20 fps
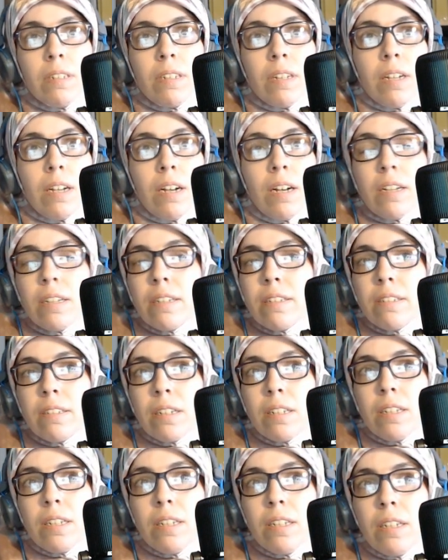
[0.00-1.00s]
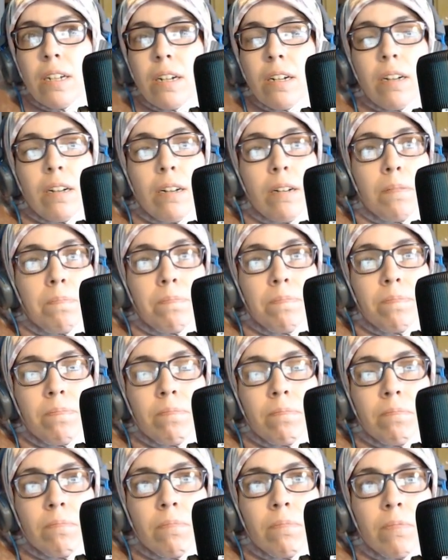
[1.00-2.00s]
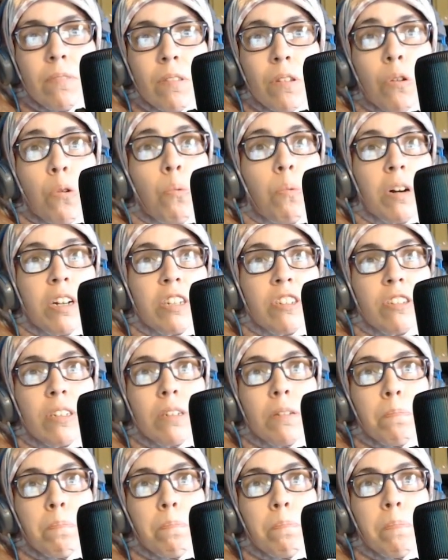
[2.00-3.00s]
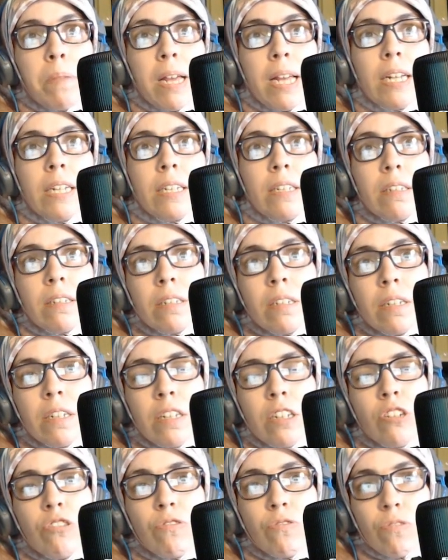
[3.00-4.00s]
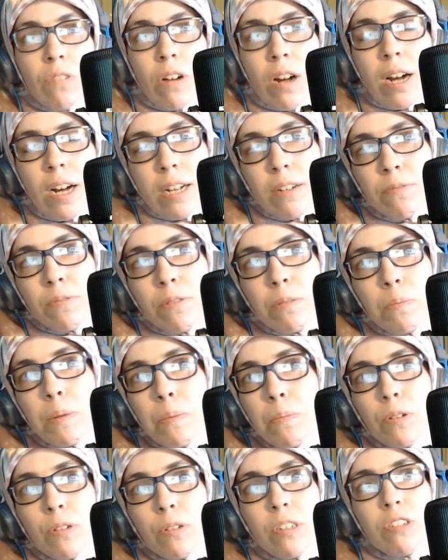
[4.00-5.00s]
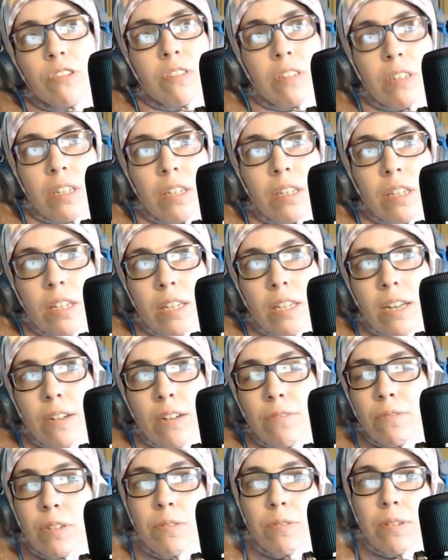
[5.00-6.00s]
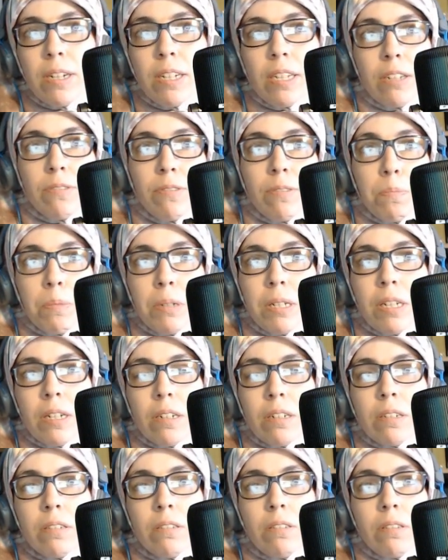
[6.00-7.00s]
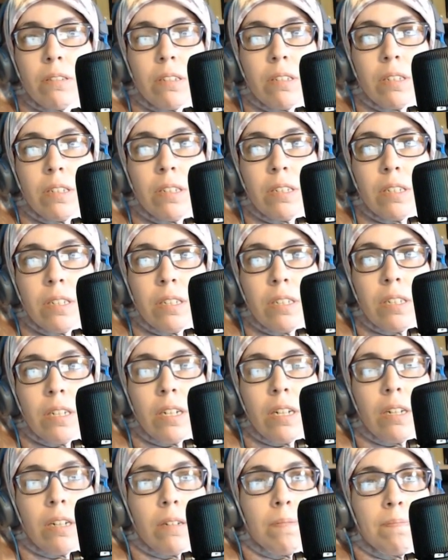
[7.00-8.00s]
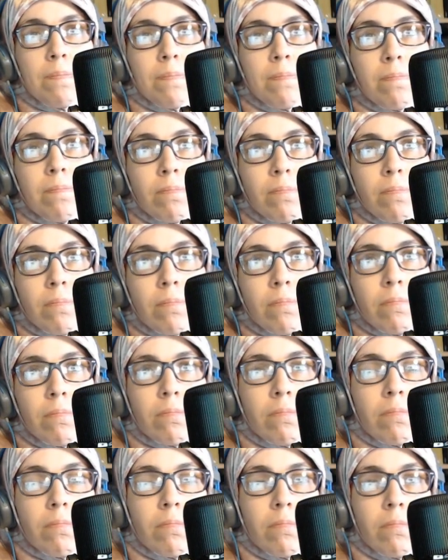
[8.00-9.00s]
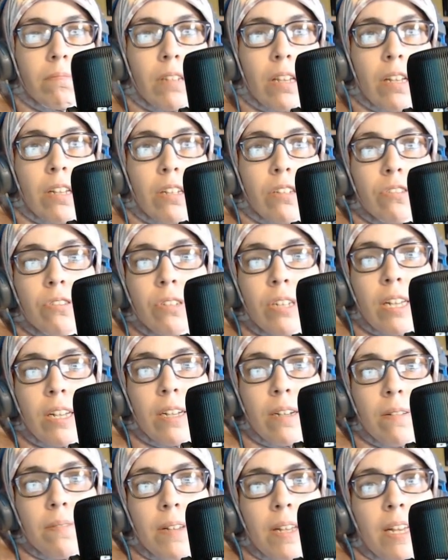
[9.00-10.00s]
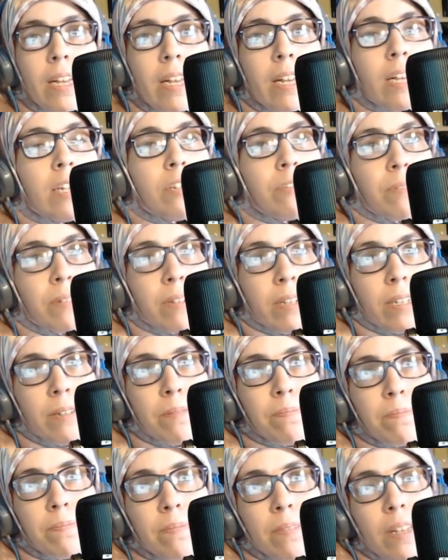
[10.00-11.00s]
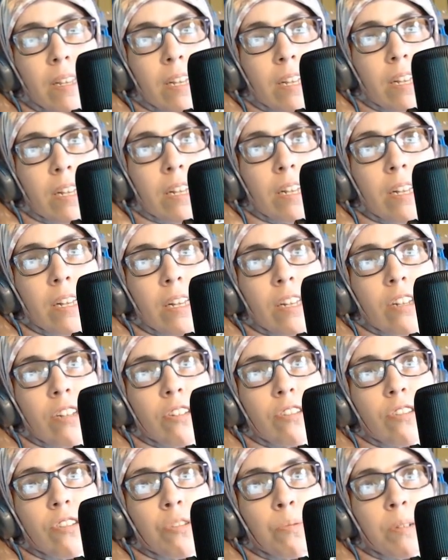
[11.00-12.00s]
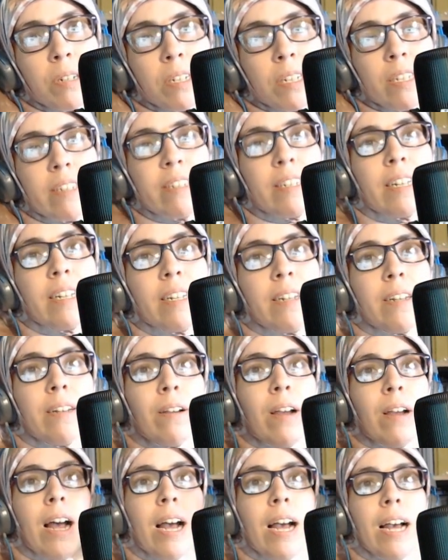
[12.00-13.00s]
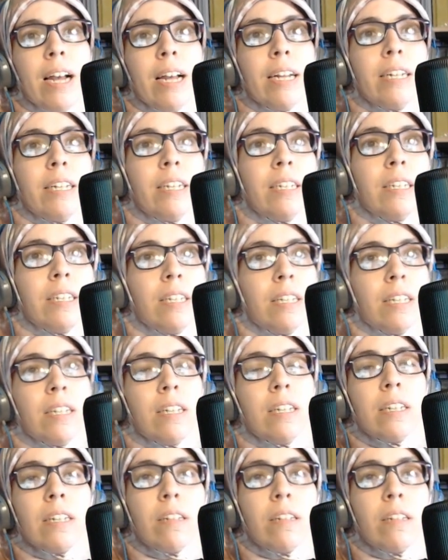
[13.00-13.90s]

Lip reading: Honestly, watching paint dry would be more interesting than that Rewriting Ripley article. So yeah. Anyway, just wanted to say hi, give